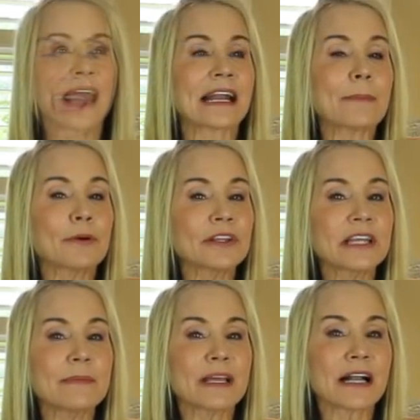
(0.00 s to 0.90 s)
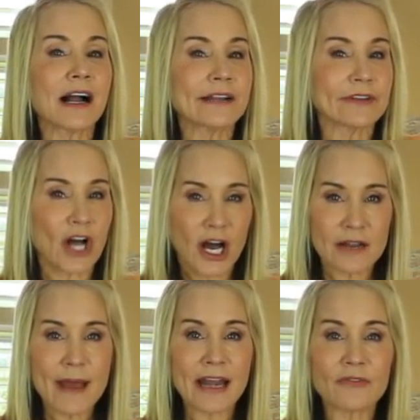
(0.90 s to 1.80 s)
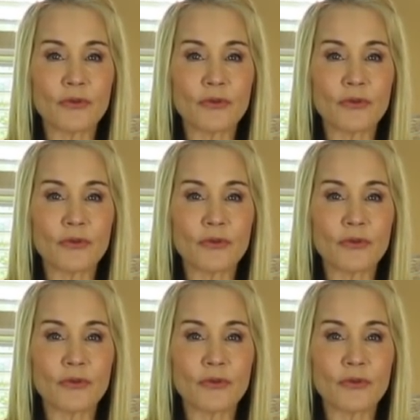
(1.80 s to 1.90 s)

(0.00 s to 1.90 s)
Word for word: and I put them in kind of an automatic